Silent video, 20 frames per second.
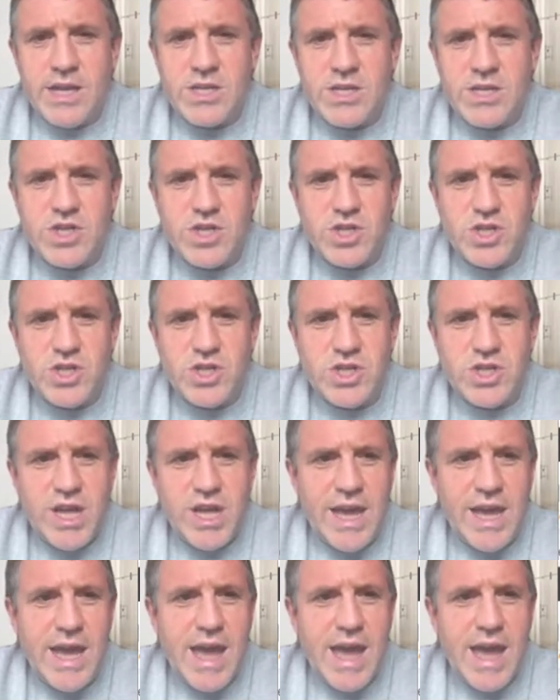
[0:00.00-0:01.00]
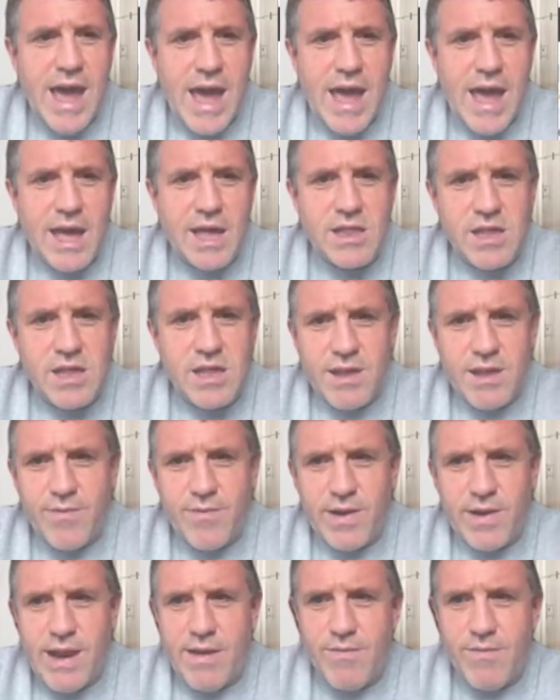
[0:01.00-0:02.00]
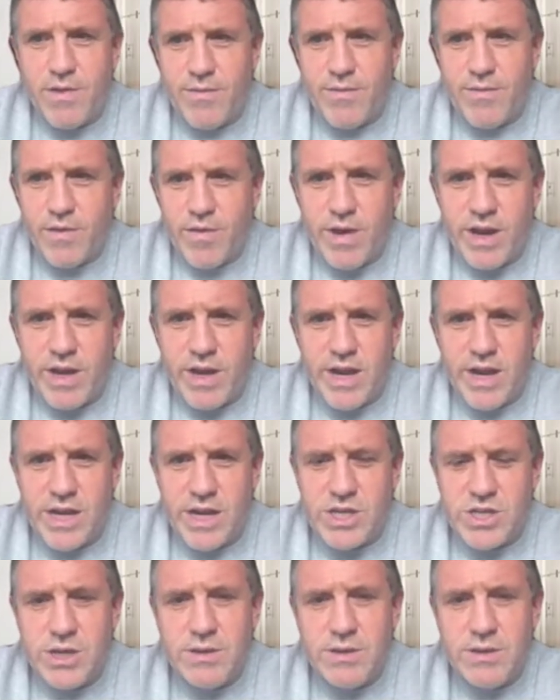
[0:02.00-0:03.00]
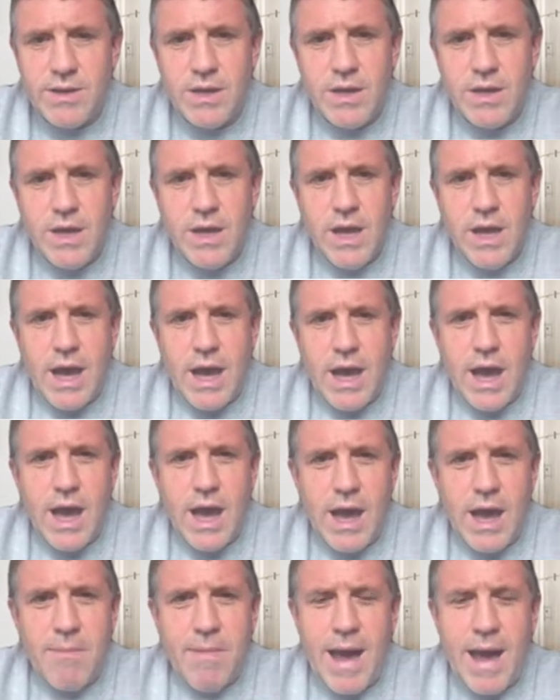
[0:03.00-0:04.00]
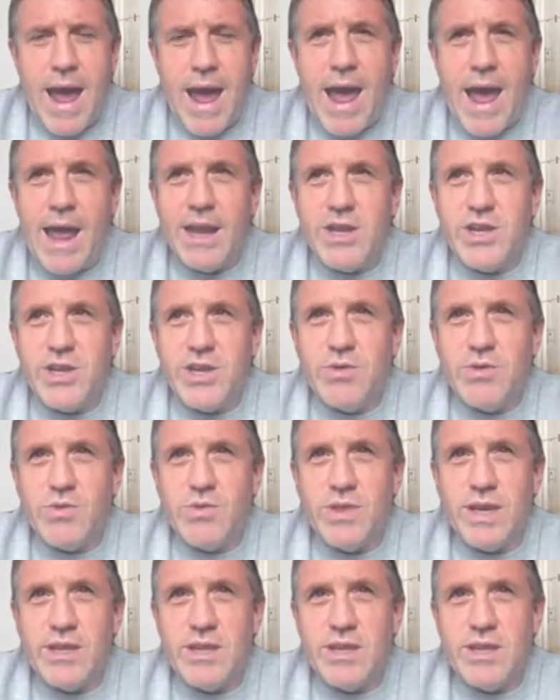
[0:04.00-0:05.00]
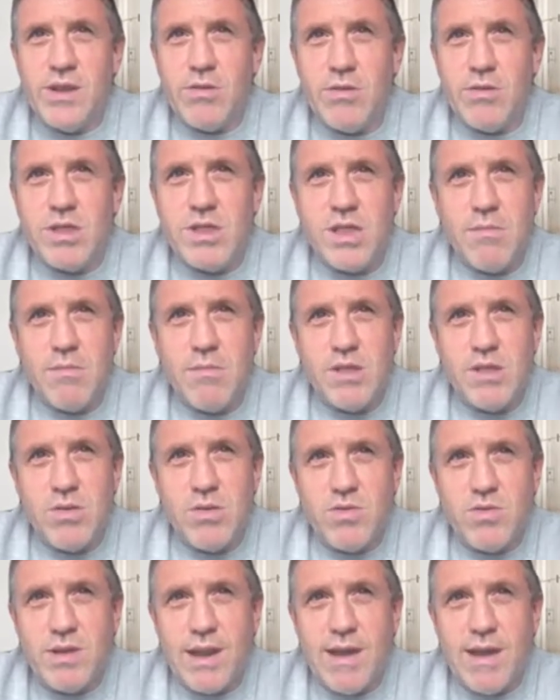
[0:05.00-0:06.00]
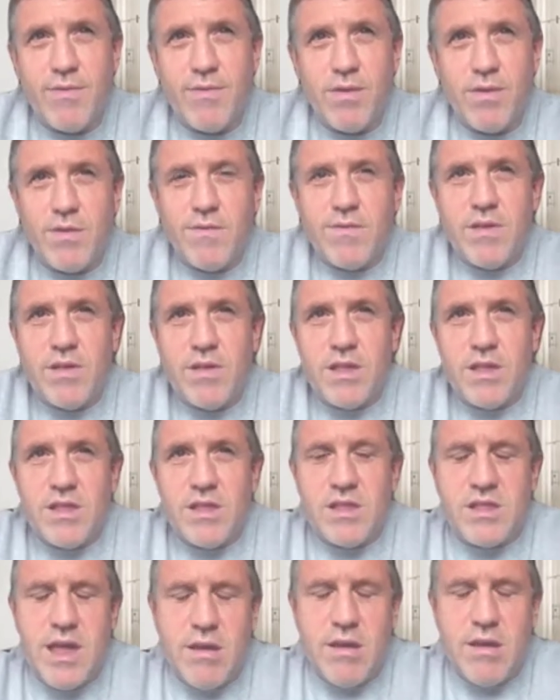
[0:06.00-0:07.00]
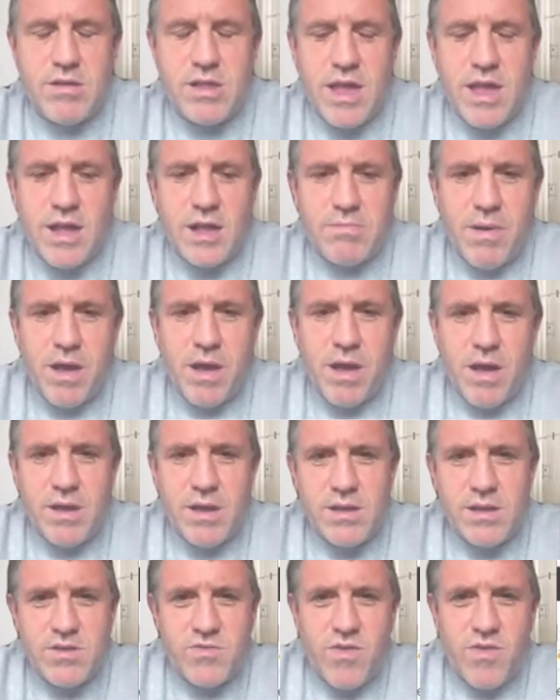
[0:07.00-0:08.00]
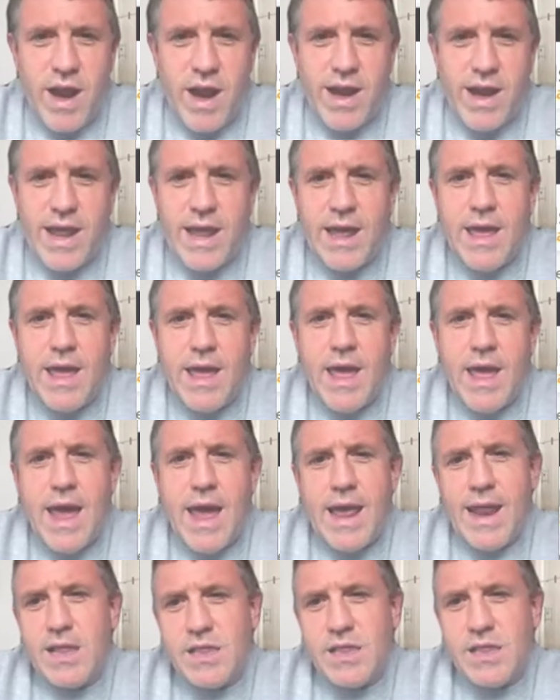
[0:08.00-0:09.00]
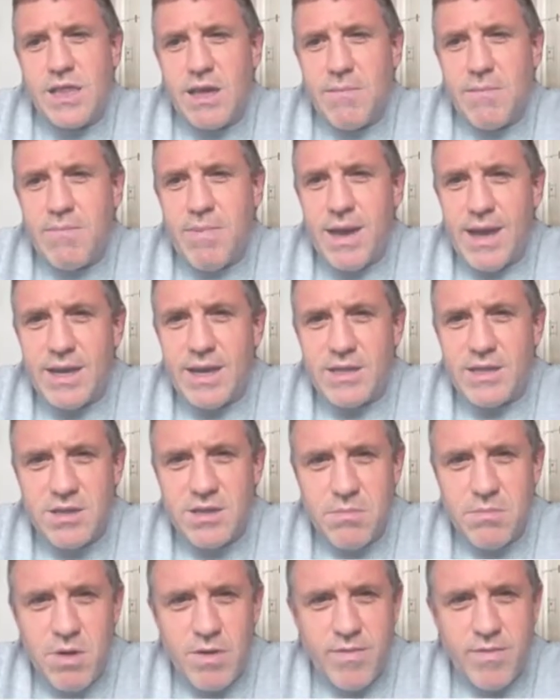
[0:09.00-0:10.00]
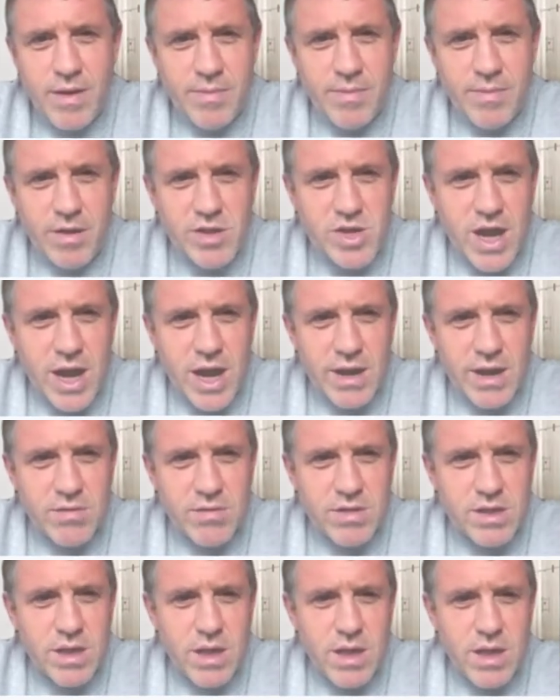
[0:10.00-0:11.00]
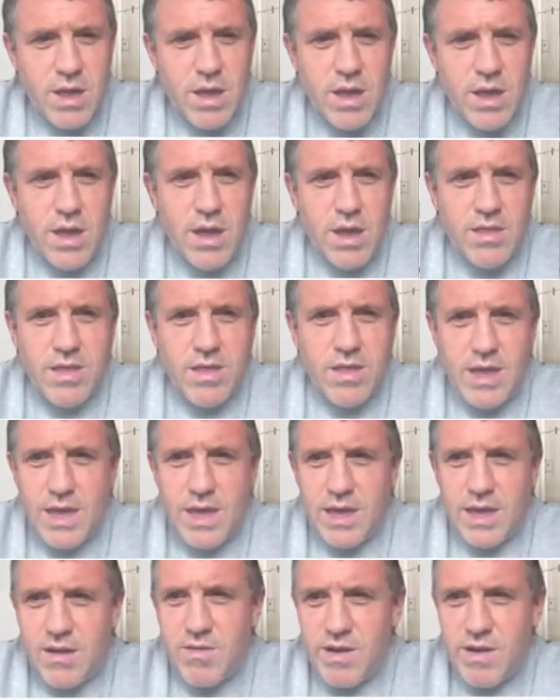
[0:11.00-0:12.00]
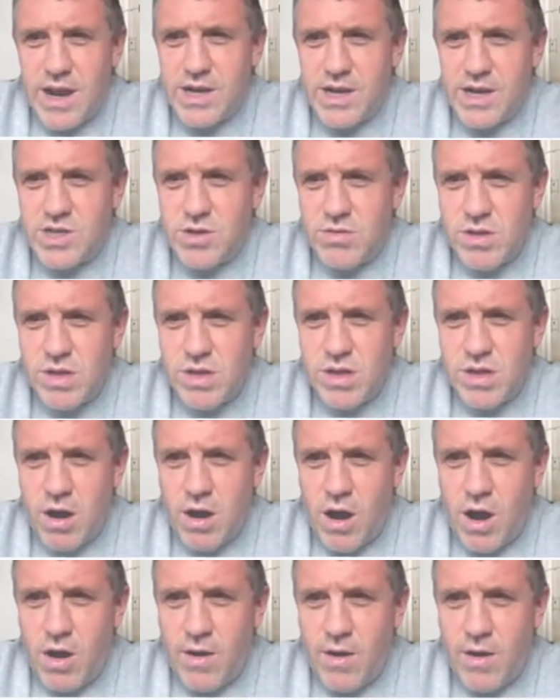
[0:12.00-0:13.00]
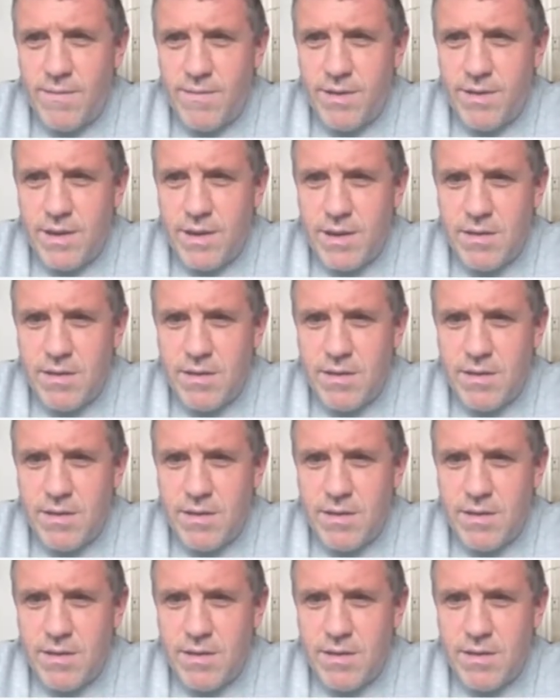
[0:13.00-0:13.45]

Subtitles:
each tier has a different level of accreditation, and you will need to do some sort of level of sales expert training and SCP to move up those channels. The credentials are